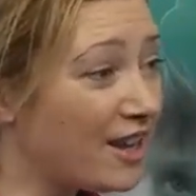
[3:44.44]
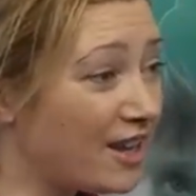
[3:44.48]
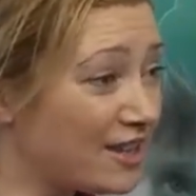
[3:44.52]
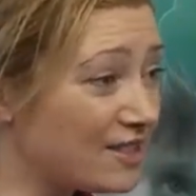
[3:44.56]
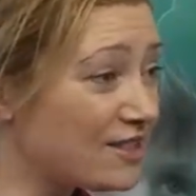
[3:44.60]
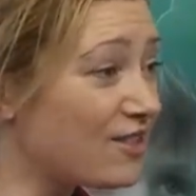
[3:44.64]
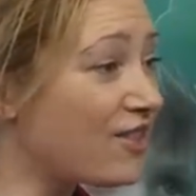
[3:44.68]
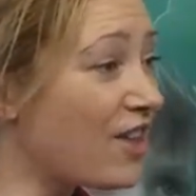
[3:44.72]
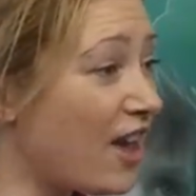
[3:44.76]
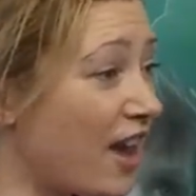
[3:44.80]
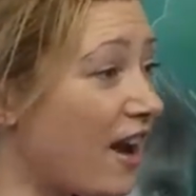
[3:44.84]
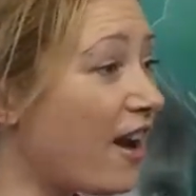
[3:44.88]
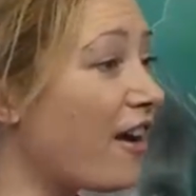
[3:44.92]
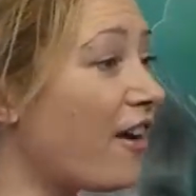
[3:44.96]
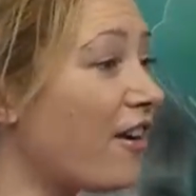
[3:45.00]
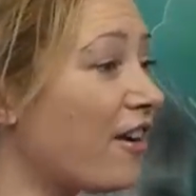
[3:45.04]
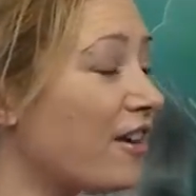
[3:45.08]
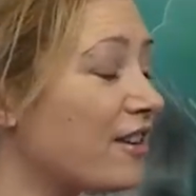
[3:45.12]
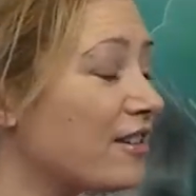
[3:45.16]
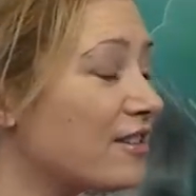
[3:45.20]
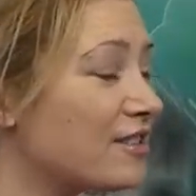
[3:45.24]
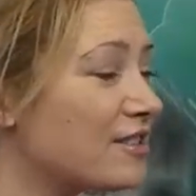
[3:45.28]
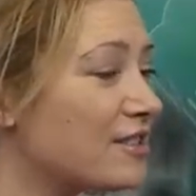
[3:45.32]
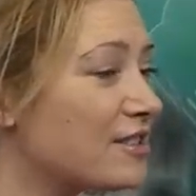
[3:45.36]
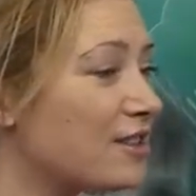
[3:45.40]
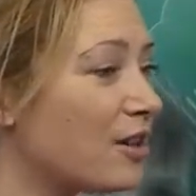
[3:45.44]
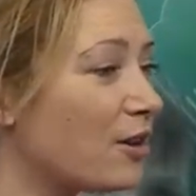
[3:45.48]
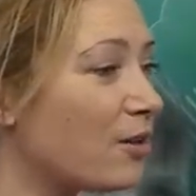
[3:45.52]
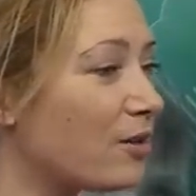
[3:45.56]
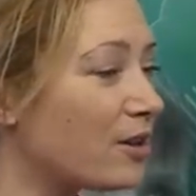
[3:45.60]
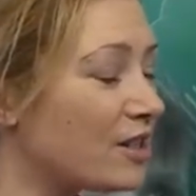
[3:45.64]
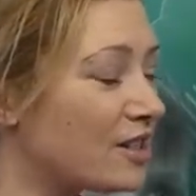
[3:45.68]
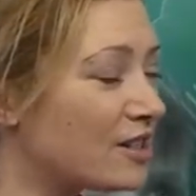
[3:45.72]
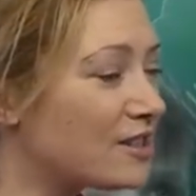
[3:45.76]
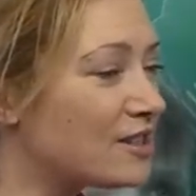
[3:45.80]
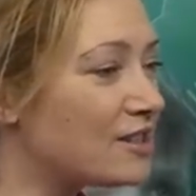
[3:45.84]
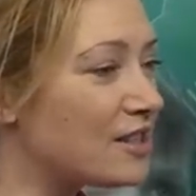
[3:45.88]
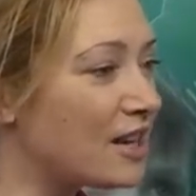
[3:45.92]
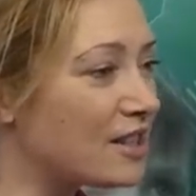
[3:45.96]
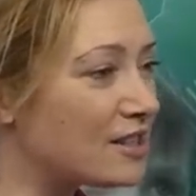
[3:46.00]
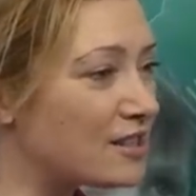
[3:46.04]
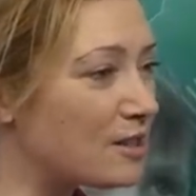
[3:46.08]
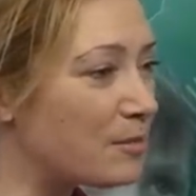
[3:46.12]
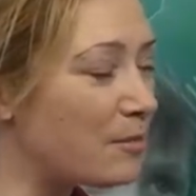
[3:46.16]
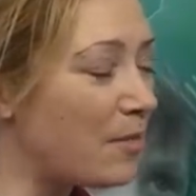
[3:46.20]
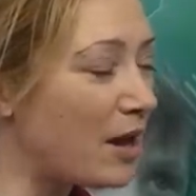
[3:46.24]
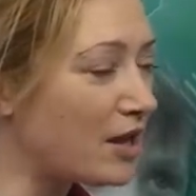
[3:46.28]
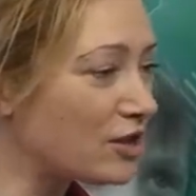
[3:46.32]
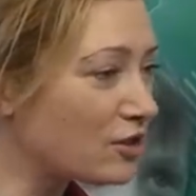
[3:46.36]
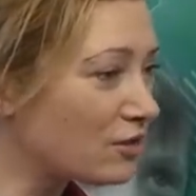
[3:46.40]
is there. So it's
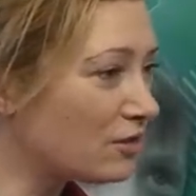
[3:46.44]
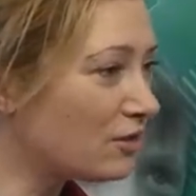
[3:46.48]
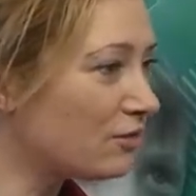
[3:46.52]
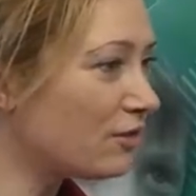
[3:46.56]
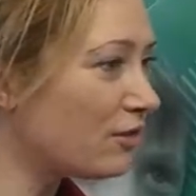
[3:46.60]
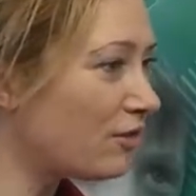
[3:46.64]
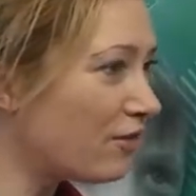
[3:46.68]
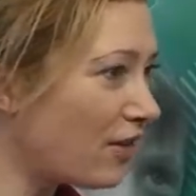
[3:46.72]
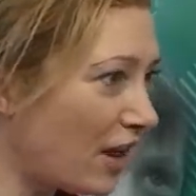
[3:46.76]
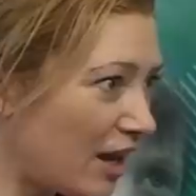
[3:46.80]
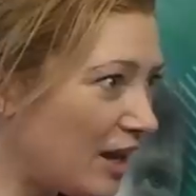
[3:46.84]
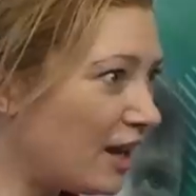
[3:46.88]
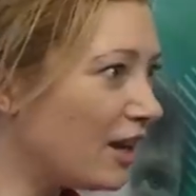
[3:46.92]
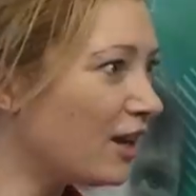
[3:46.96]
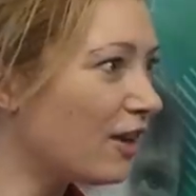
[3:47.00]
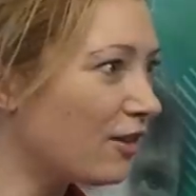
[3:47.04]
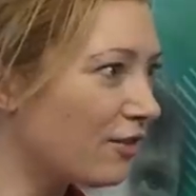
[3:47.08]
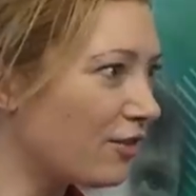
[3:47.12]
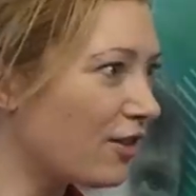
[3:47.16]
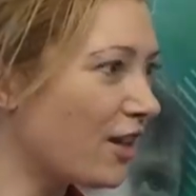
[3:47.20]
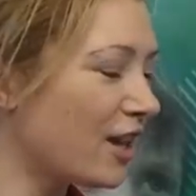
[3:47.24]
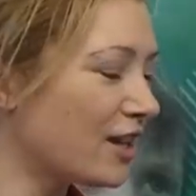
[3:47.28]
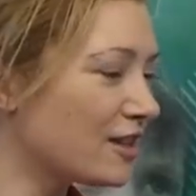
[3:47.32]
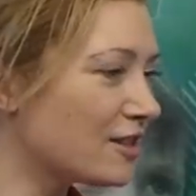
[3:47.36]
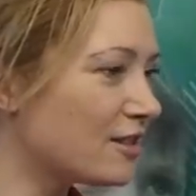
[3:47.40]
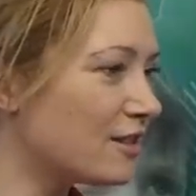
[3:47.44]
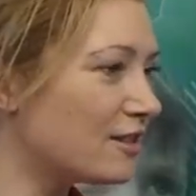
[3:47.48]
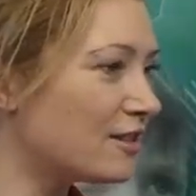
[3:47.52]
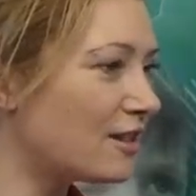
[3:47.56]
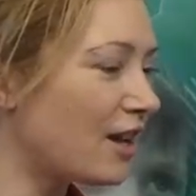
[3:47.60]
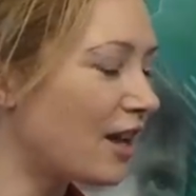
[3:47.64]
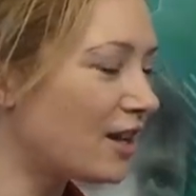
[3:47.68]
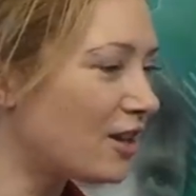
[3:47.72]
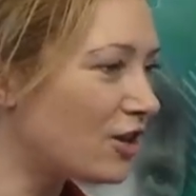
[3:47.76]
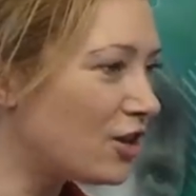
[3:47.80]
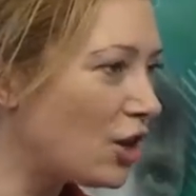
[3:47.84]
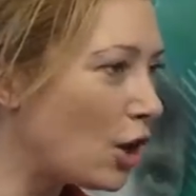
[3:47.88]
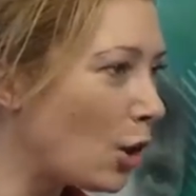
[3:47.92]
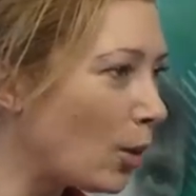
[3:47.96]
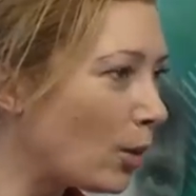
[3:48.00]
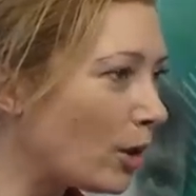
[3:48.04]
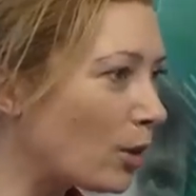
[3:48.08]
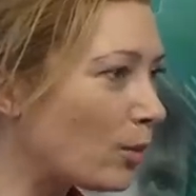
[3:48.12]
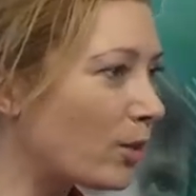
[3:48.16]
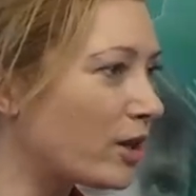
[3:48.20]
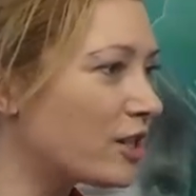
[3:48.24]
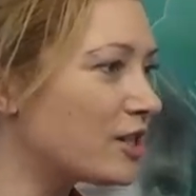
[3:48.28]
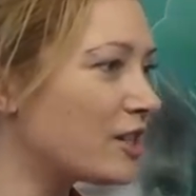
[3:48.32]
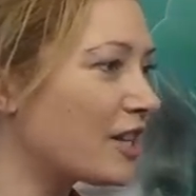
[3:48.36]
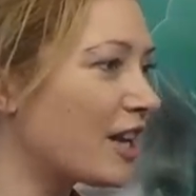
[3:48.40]
a matter of availing of that and
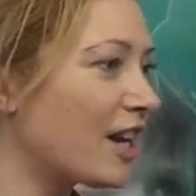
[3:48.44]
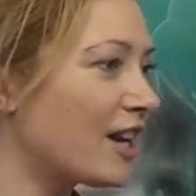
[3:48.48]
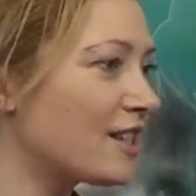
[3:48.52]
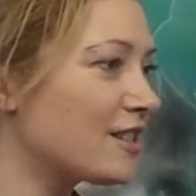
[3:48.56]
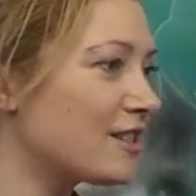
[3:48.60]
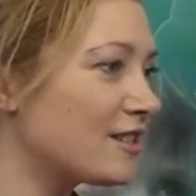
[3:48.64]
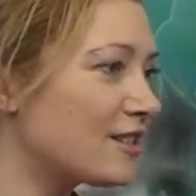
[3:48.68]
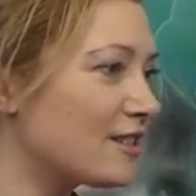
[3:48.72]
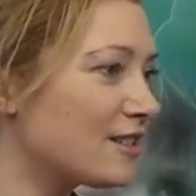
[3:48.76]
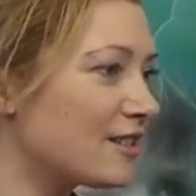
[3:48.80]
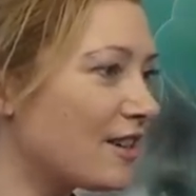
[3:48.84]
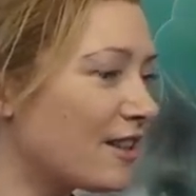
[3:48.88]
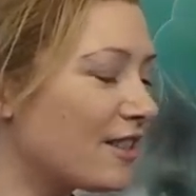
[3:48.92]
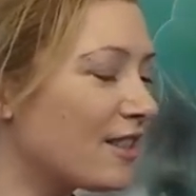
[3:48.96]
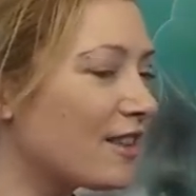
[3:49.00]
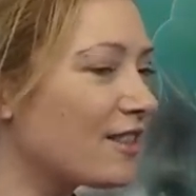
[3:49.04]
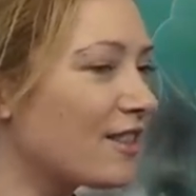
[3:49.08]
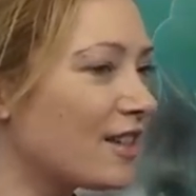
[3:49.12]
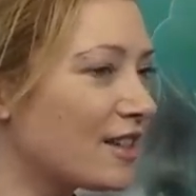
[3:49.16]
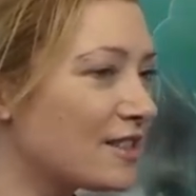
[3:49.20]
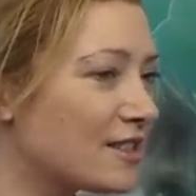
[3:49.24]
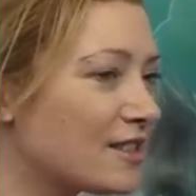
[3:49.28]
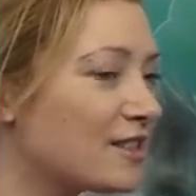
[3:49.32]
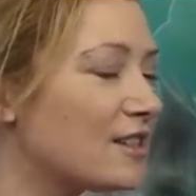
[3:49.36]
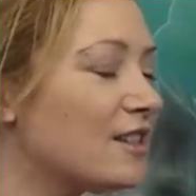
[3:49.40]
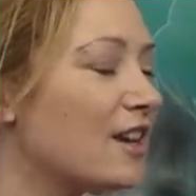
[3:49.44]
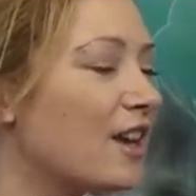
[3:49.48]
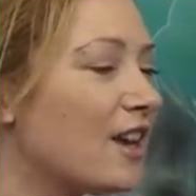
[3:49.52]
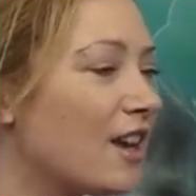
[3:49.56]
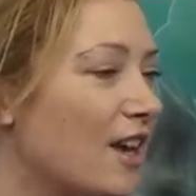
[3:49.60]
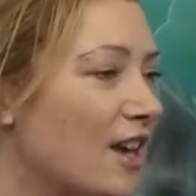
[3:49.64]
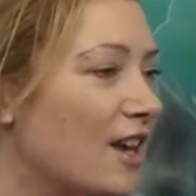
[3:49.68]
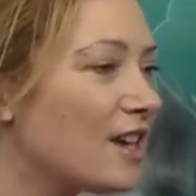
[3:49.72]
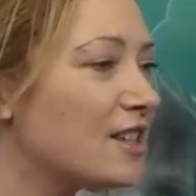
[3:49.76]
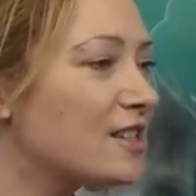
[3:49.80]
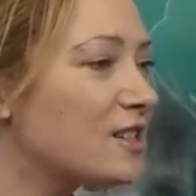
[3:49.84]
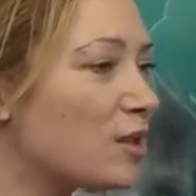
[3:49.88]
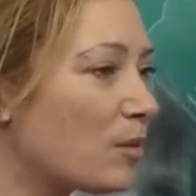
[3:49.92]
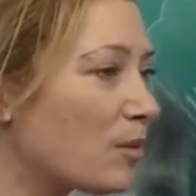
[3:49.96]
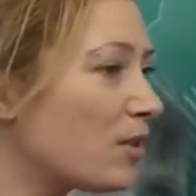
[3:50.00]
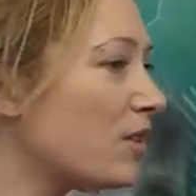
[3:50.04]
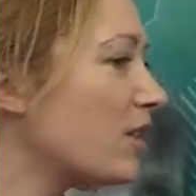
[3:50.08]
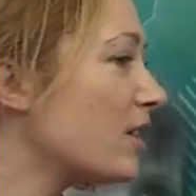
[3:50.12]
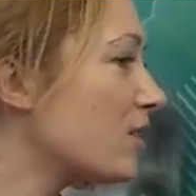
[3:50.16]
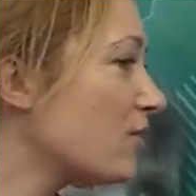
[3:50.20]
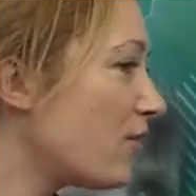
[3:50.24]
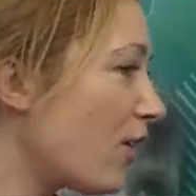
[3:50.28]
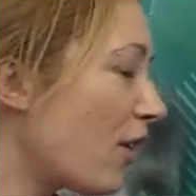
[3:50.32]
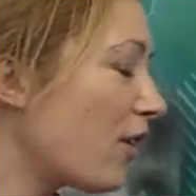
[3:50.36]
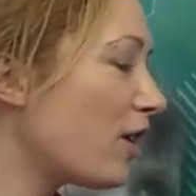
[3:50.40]
knowing where to get it. And I think that's something
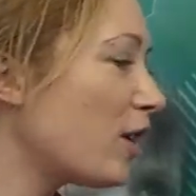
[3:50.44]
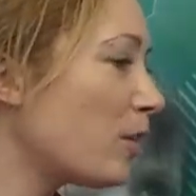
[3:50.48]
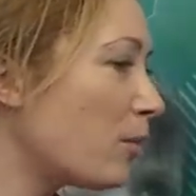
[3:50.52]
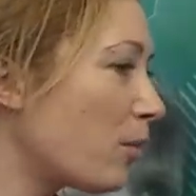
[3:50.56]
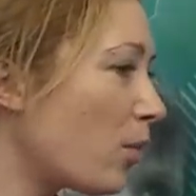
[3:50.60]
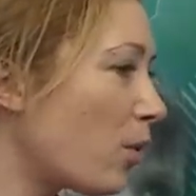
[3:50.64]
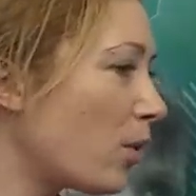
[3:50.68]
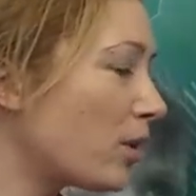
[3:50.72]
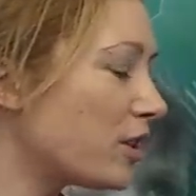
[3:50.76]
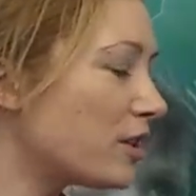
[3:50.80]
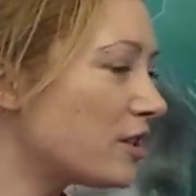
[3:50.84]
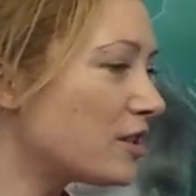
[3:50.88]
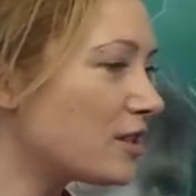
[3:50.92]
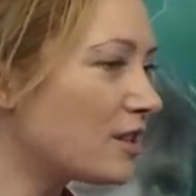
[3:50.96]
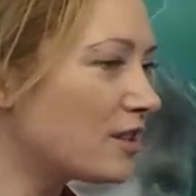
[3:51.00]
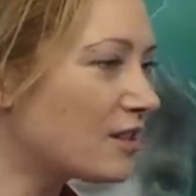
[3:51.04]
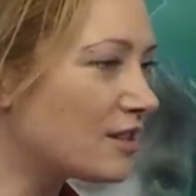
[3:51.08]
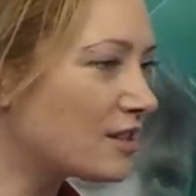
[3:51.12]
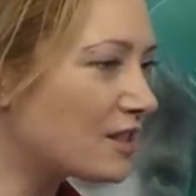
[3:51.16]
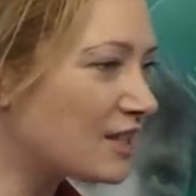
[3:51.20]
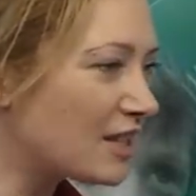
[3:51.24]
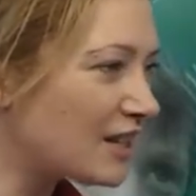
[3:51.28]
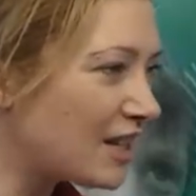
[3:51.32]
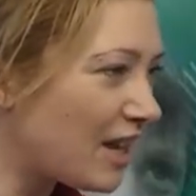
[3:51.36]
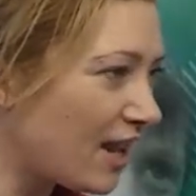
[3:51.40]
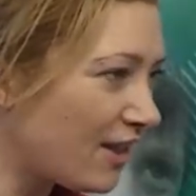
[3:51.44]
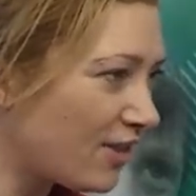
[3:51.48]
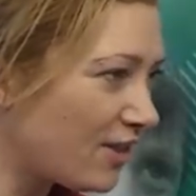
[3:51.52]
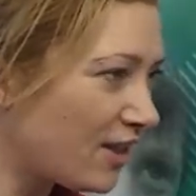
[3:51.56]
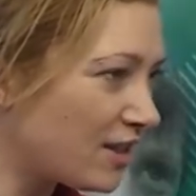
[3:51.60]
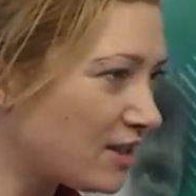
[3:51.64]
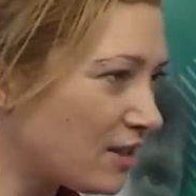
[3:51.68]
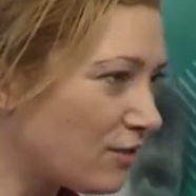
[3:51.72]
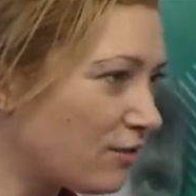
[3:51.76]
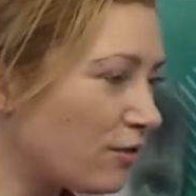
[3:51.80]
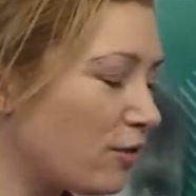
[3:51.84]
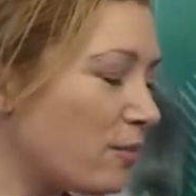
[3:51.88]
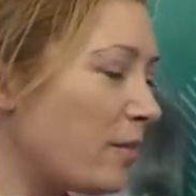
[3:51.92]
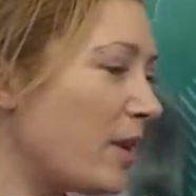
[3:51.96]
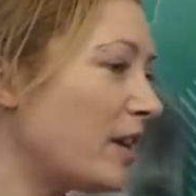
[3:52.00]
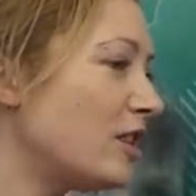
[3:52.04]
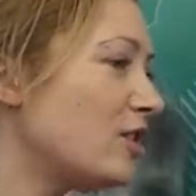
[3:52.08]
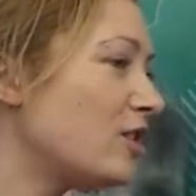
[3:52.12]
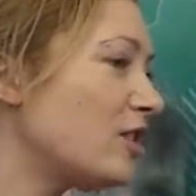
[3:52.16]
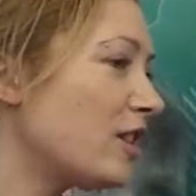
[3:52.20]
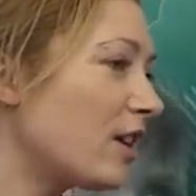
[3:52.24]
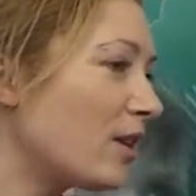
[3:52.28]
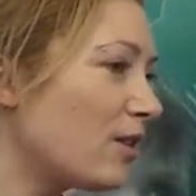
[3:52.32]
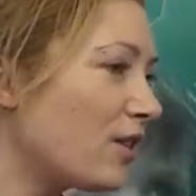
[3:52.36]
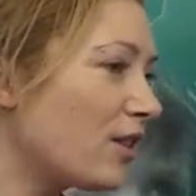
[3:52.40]
that's very important, and to get that
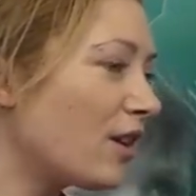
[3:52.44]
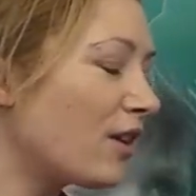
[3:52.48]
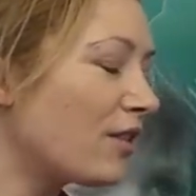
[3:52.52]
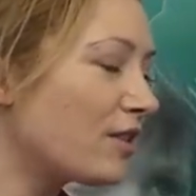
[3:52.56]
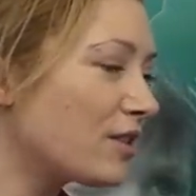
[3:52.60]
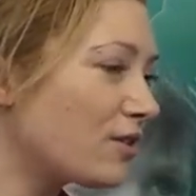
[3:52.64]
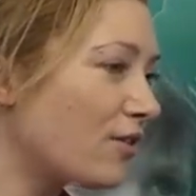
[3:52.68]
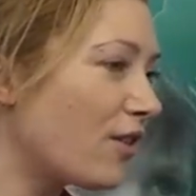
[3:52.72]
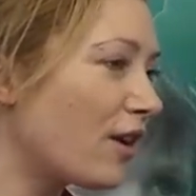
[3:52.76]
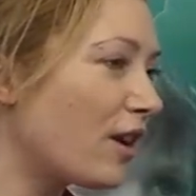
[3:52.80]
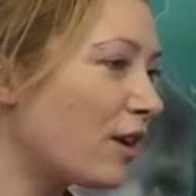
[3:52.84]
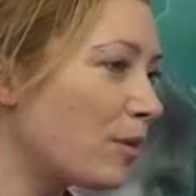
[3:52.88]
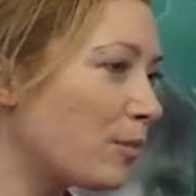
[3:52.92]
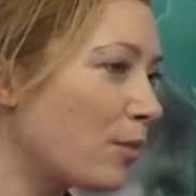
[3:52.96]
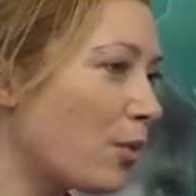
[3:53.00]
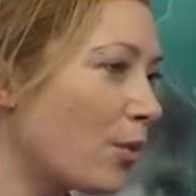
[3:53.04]
information out there is very